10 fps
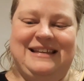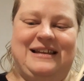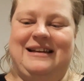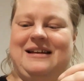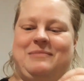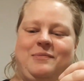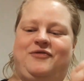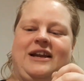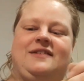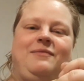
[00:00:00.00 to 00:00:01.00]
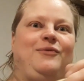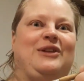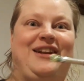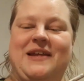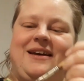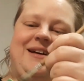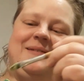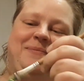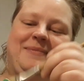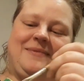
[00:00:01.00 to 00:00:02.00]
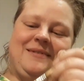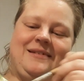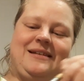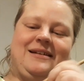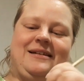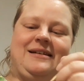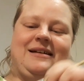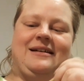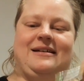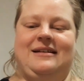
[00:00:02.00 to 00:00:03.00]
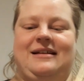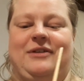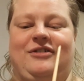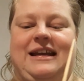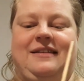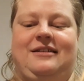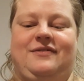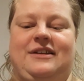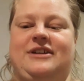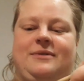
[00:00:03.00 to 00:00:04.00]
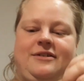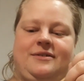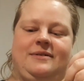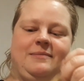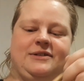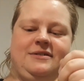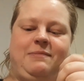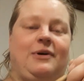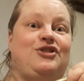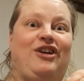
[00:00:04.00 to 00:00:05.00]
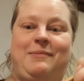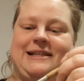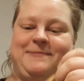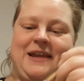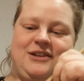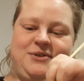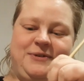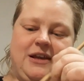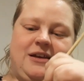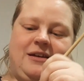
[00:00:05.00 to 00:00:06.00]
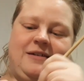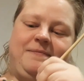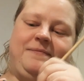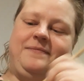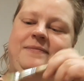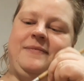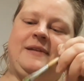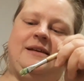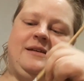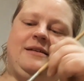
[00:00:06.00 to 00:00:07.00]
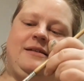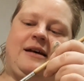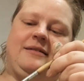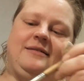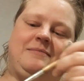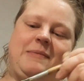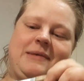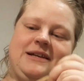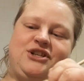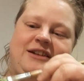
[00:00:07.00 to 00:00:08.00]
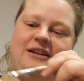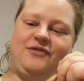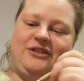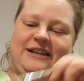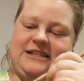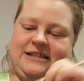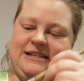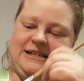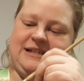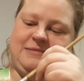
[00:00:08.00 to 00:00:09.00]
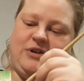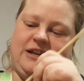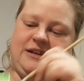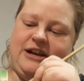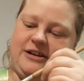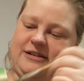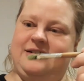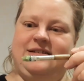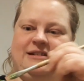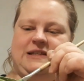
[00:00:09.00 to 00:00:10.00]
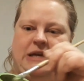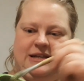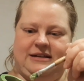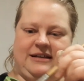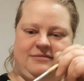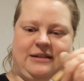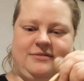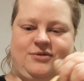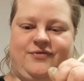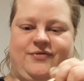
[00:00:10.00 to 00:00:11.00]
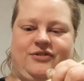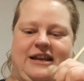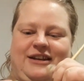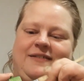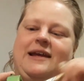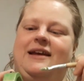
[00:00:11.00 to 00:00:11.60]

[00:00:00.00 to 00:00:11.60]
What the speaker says: But I hope you find it somewhat fun. I'm not going to edit in a lot of other sound here, so I'm just keep on talking a bit to you. Yeah, maybe I made a bit chatty after all of this boring year it's been, and well, sort of not ended yet.